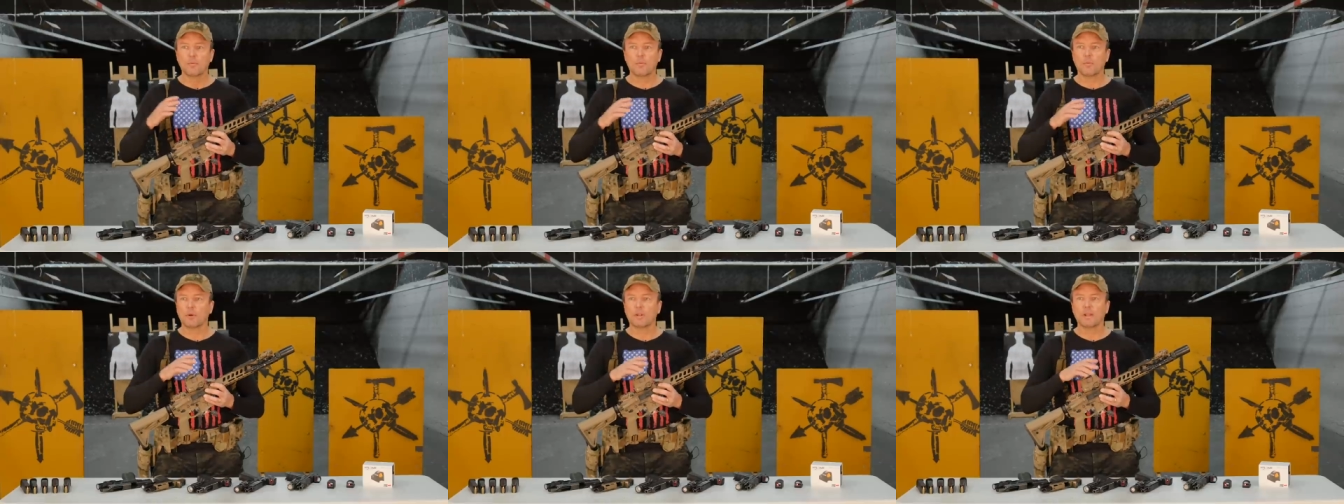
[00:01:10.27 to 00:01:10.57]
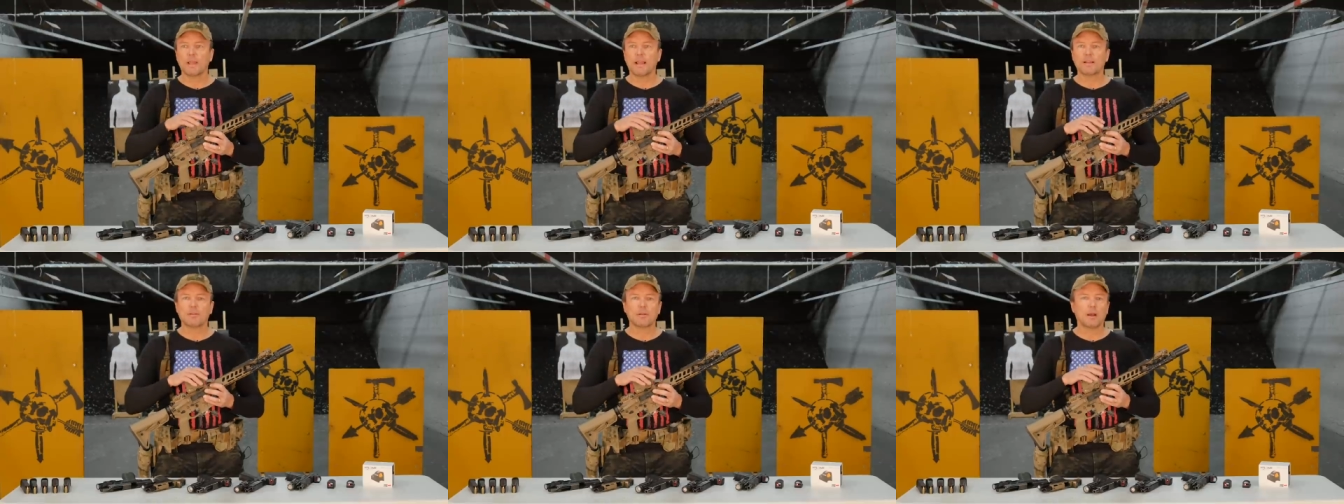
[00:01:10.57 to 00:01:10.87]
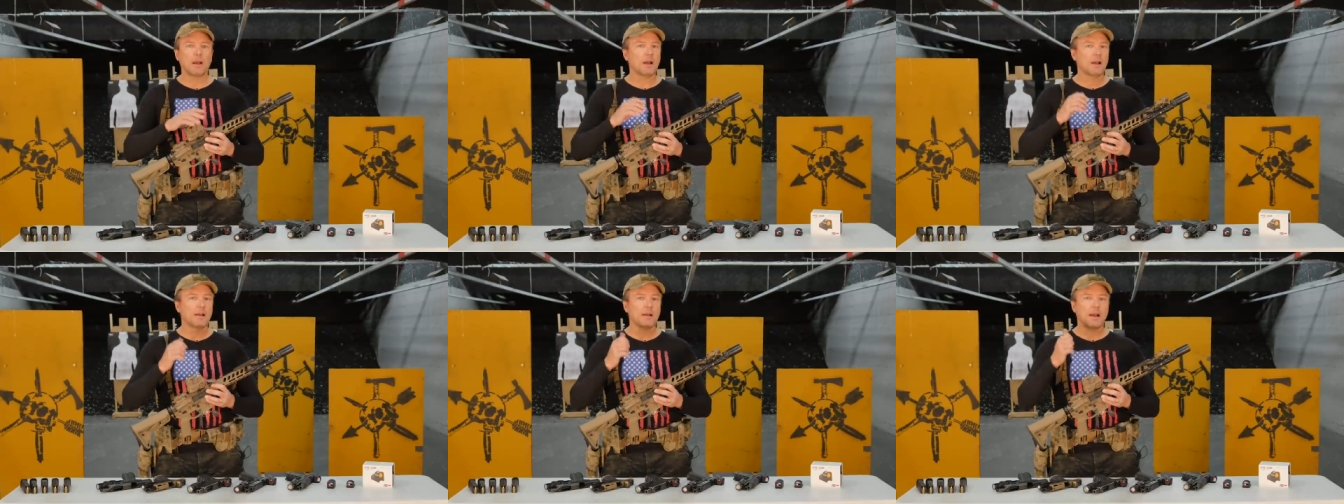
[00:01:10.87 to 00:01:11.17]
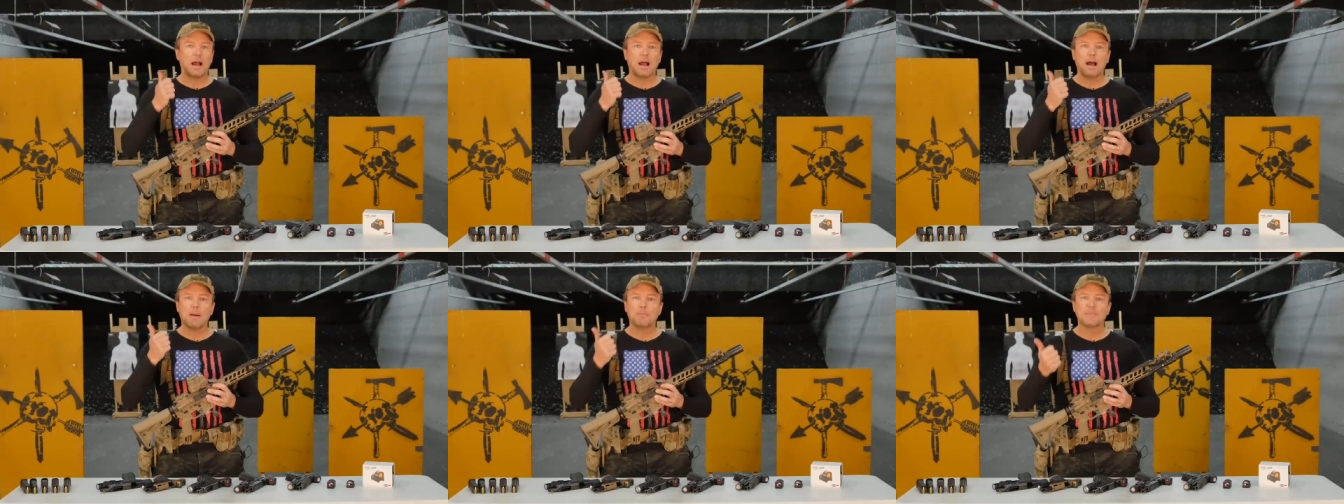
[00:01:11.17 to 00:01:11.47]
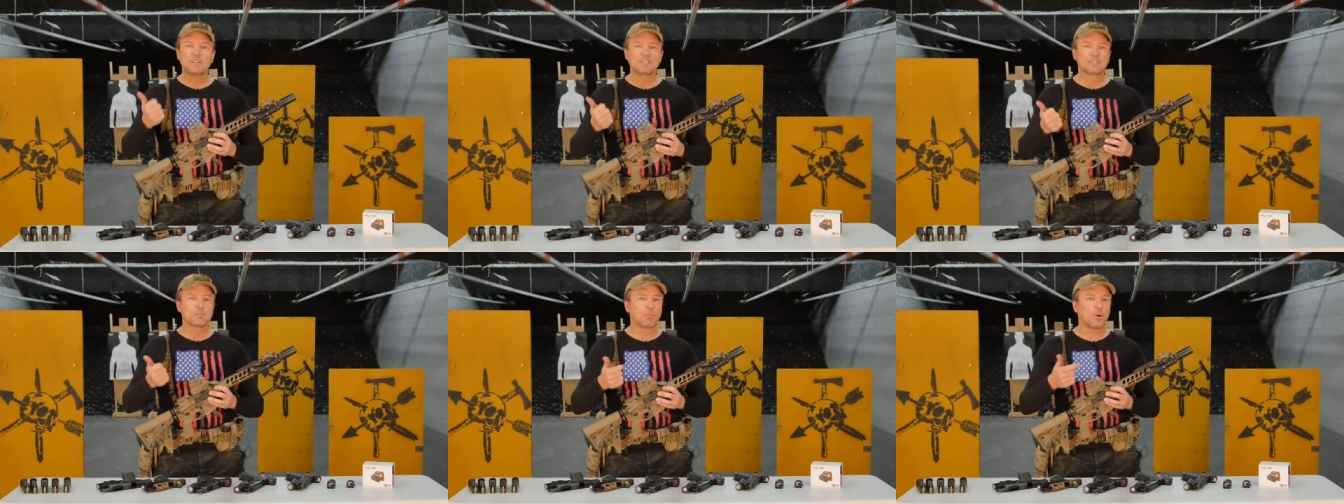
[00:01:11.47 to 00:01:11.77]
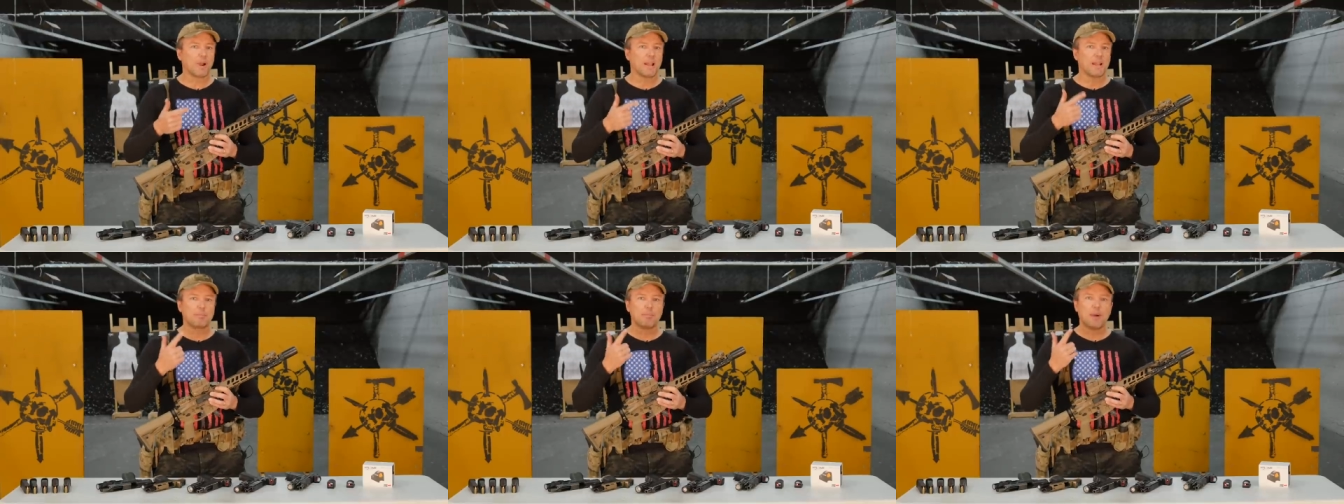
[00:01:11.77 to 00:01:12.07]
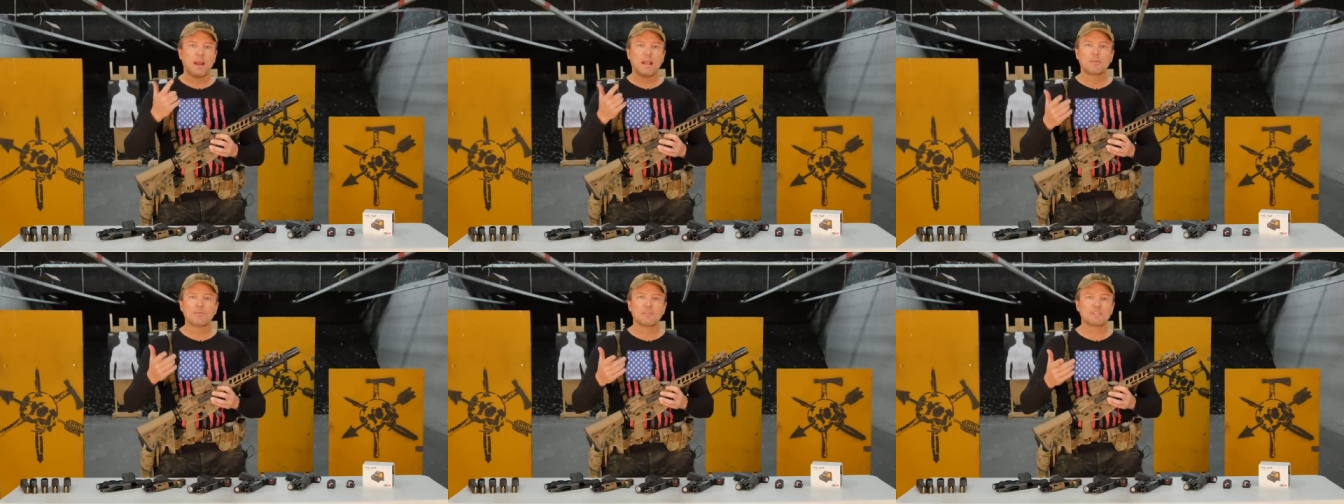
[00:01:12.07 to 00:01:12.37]
were like, uh, optics break,
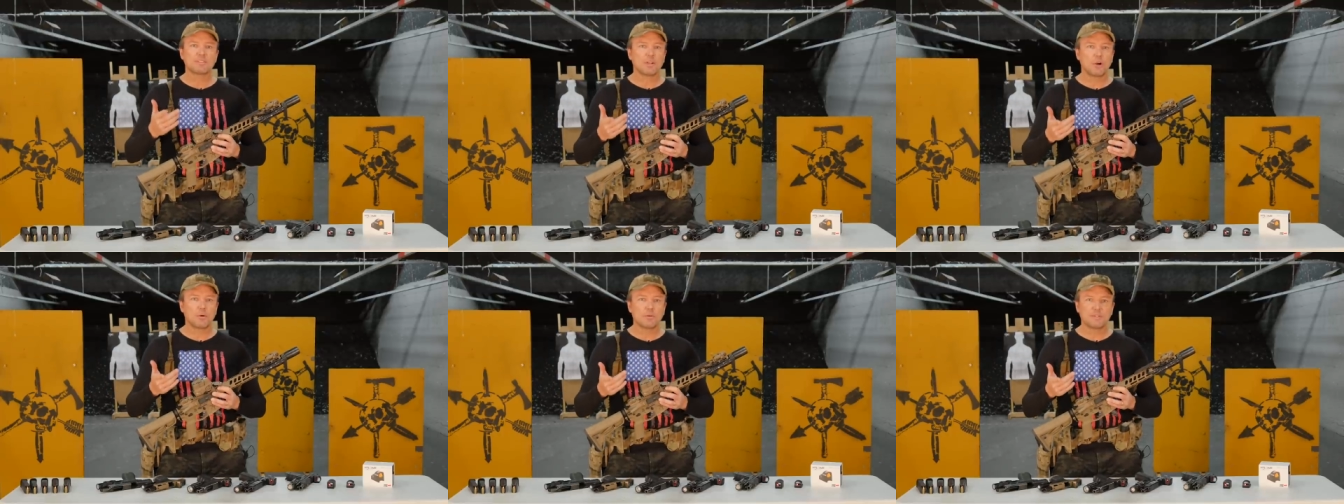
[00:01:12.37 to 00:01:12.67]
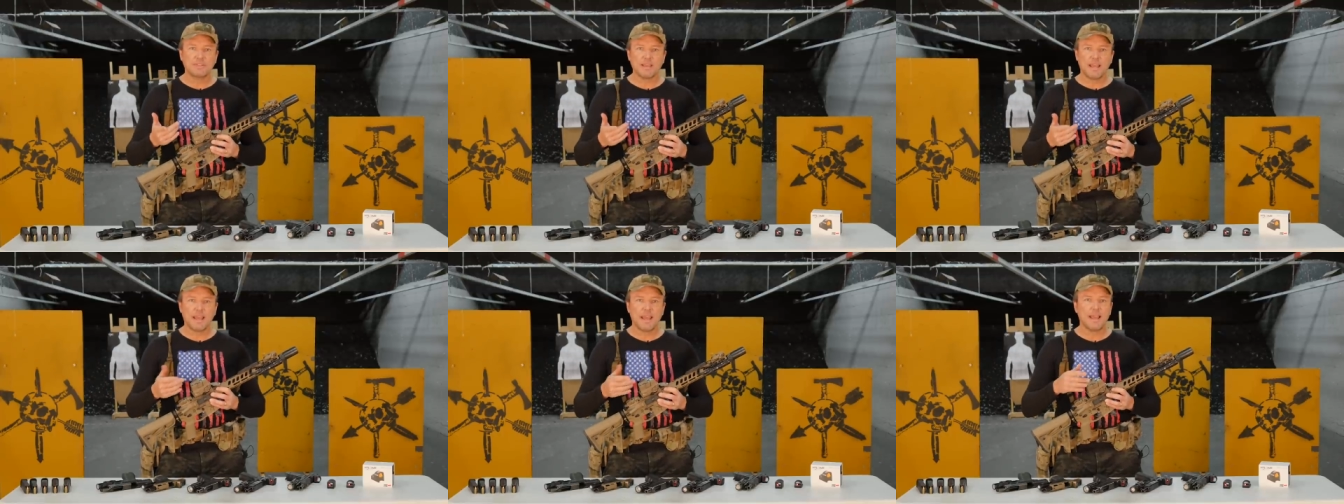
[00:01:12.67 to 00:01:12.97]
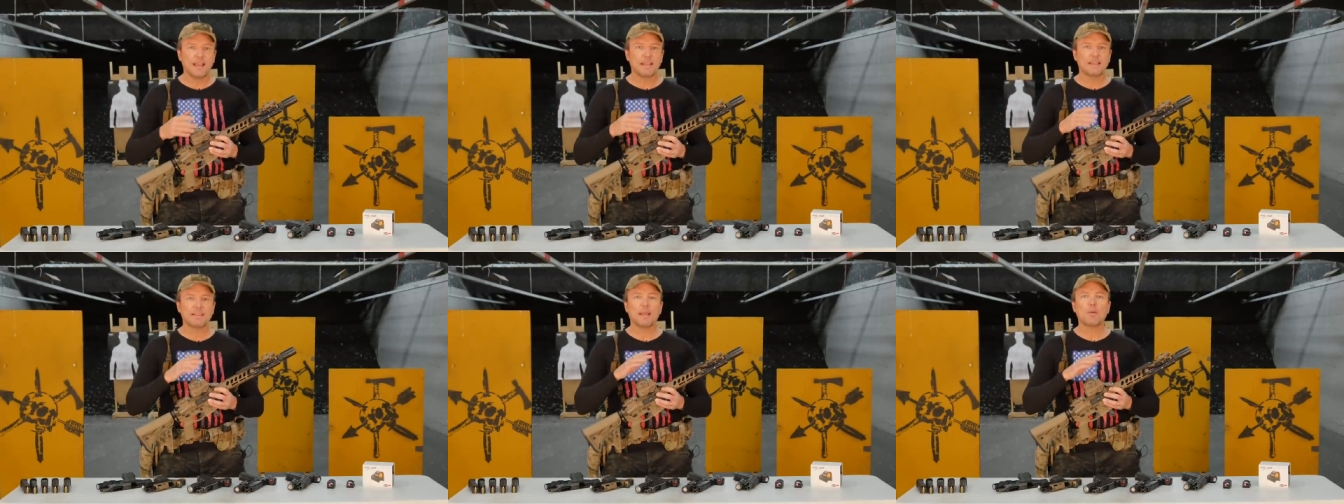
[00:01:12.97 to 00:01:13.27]
batteries go dead.